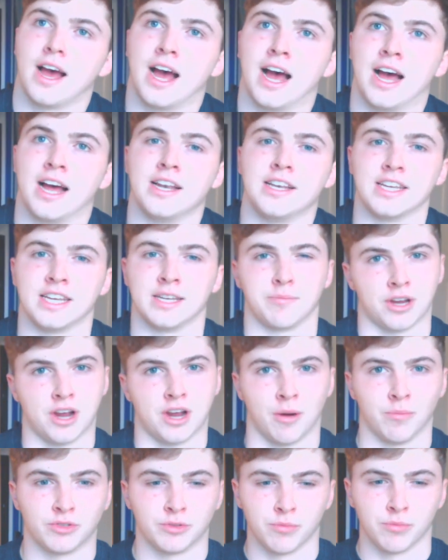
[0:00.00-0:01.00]
and it
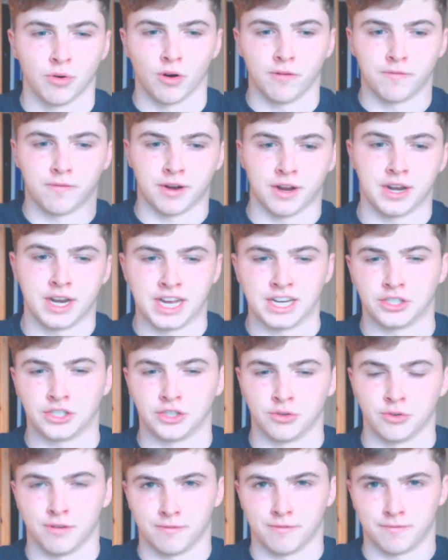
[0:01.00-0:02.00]
becomes more of an
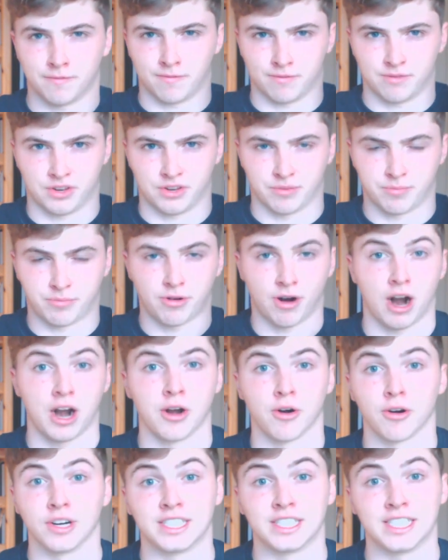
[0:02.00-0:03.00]
issue of
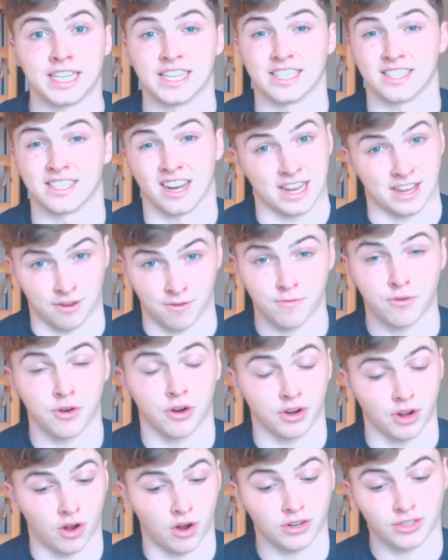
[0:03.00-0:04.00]
priorities like you've
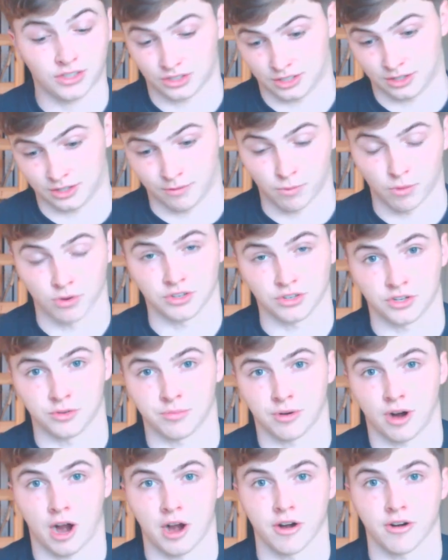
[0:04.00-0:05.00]
got to ask yourself what do
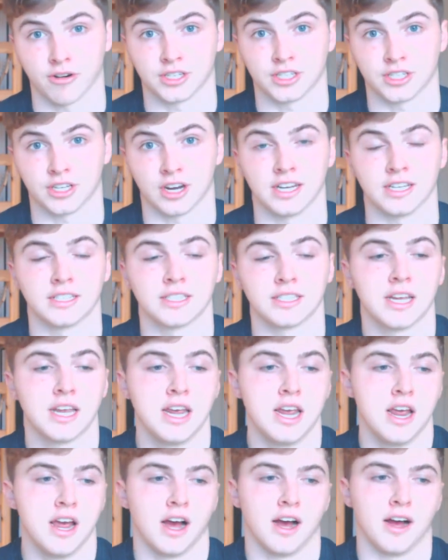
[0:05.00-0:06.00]
you prioritize
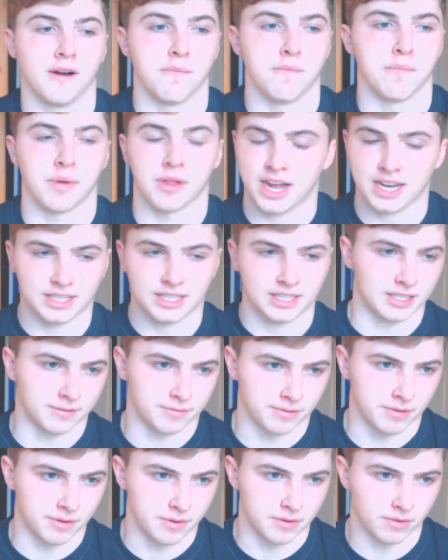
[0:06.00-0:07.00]
um, but that's a
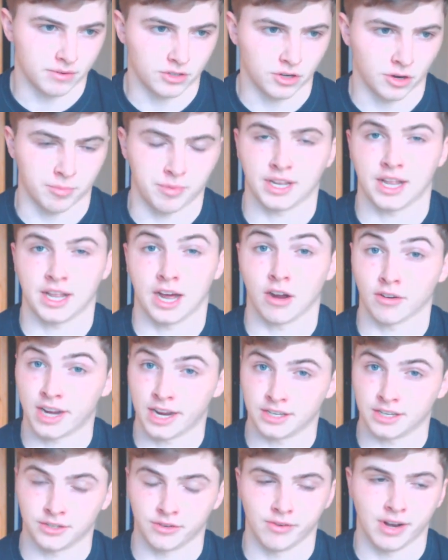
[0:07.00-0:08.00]
different topic that i'll
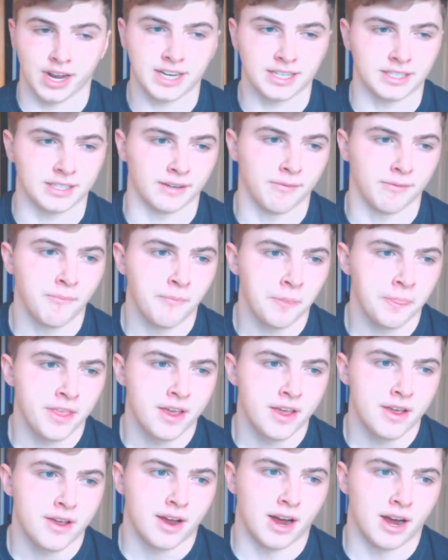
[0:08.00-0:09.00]
get to later
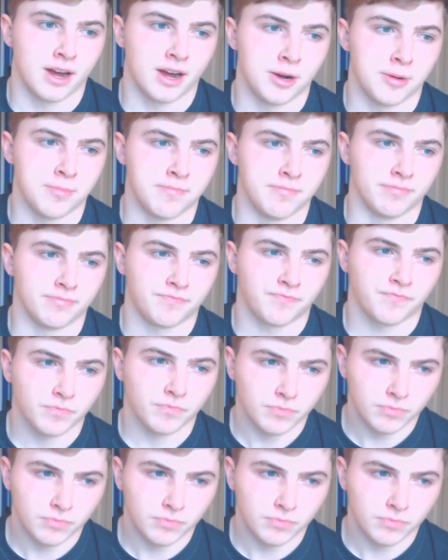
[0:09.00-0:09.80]
um,